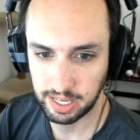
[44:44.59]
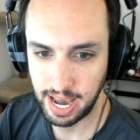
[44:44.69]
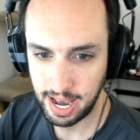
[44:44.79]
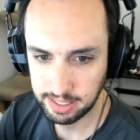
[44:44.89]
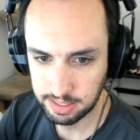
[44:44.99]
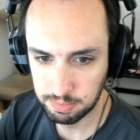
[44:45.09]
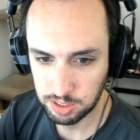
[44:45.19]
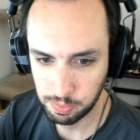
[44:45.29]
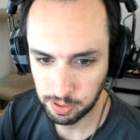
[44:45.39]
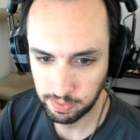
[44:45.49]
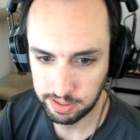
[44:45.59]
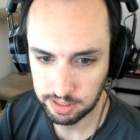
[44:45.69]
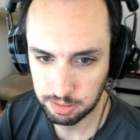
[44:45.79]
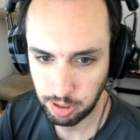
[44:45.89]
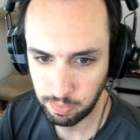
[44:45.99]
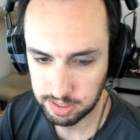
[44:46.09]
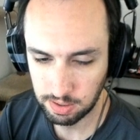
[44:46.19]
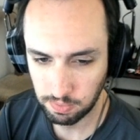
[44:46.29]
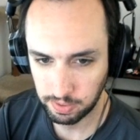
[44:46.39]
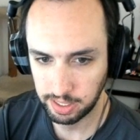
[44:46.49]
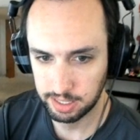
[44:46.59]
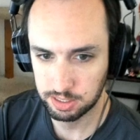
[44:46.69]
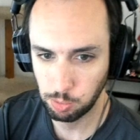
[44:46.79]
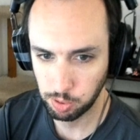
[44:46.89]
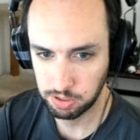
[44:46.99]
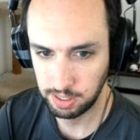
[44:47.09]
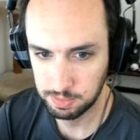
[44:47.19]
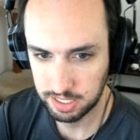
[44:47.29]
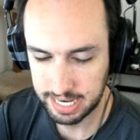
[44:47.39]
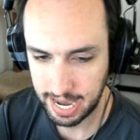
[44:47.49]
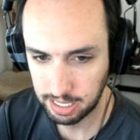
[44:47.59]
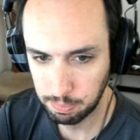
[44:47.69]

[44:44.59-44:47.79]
had some super creatures, but it wasn't really a super themed deck.